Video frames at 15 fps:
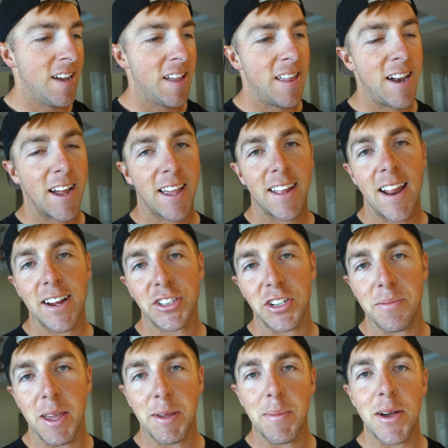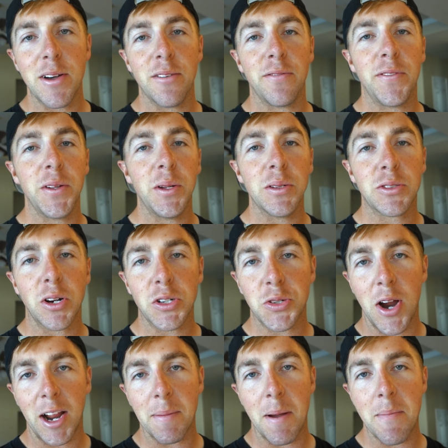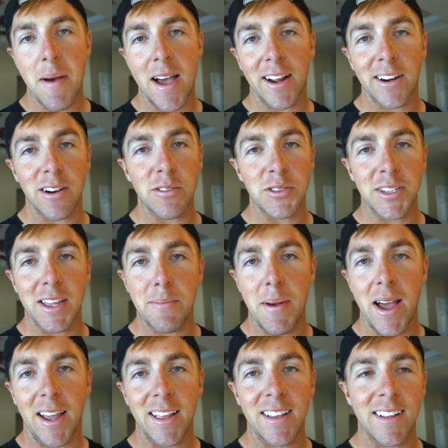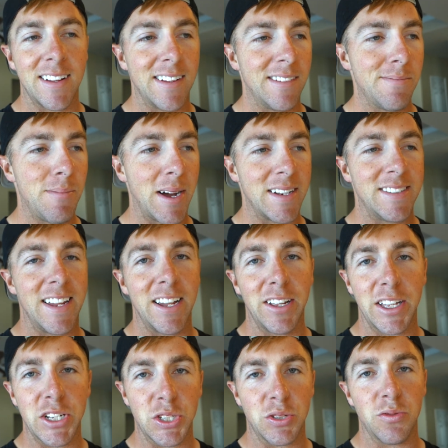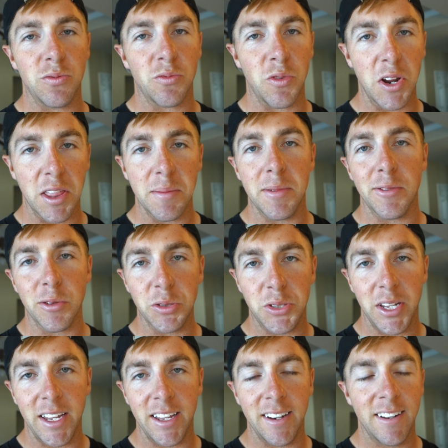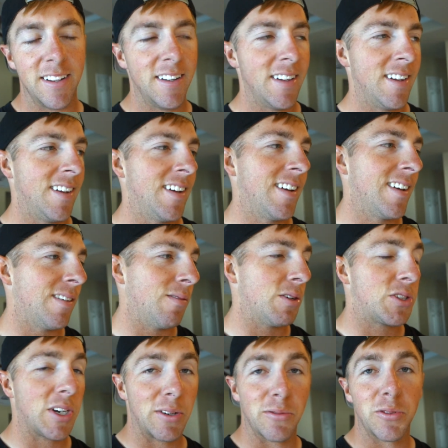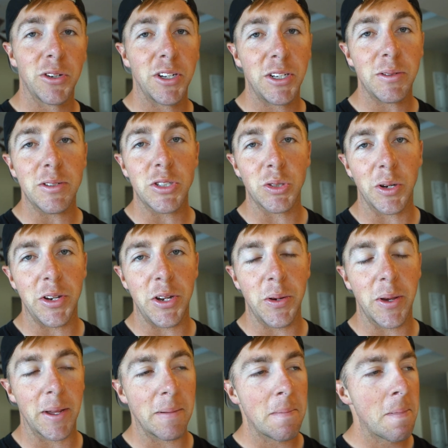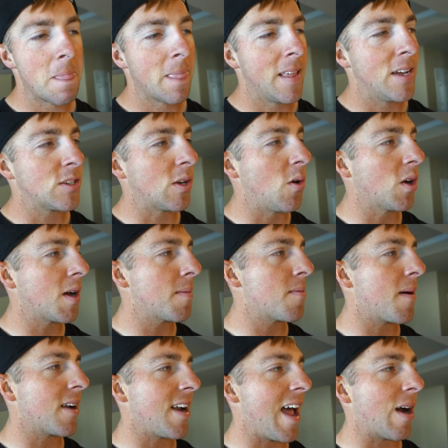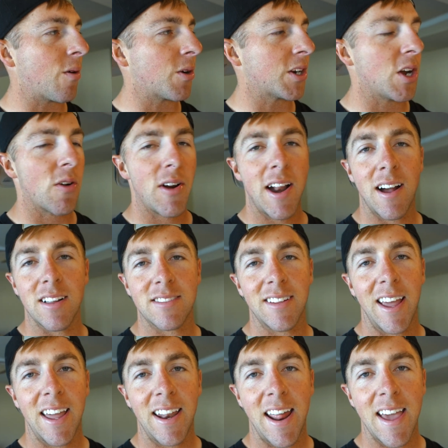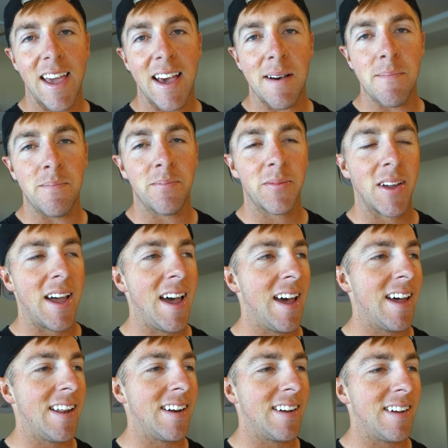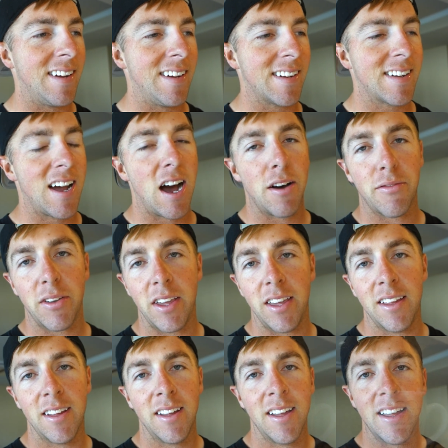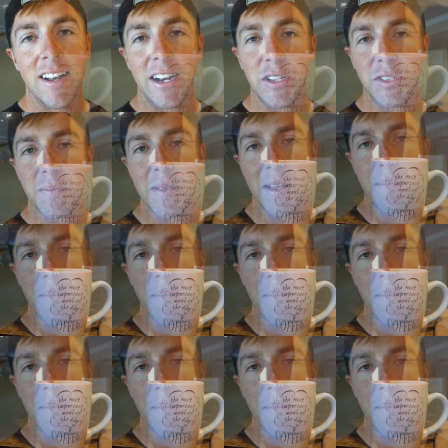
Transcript: that I can actually make my own food, start tracking my macros, and get back into my daily just rhythm and routine, which I really do enjoy doing. So I woke up about an hour ago. Right now it's 8 a.m. I had uh, a coffee and I used some